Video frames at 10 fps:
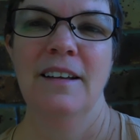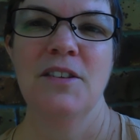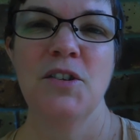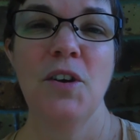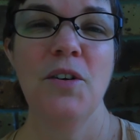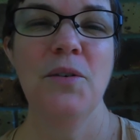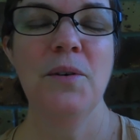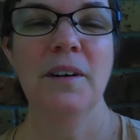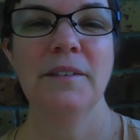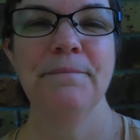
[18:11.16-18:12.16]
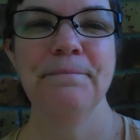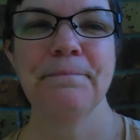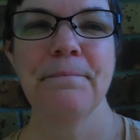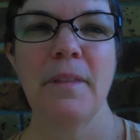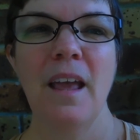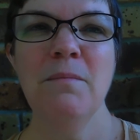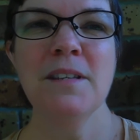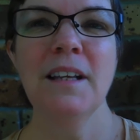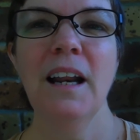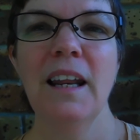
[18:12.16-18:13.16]
So I'm
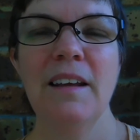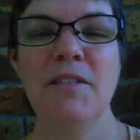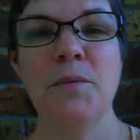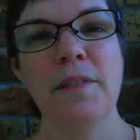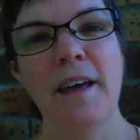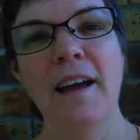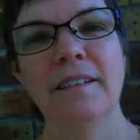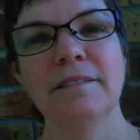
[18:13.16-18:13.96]
just going to leave you with that.